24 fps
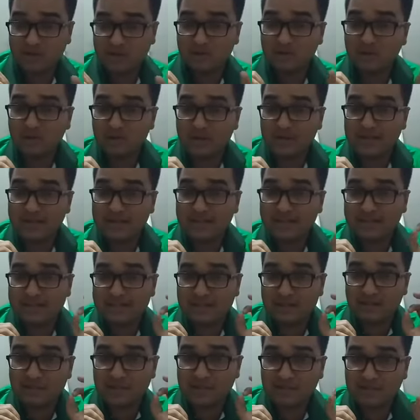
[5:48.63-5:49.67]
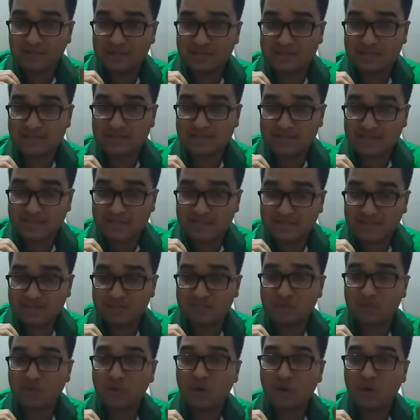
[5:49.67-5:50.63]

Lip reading: to elect their representatives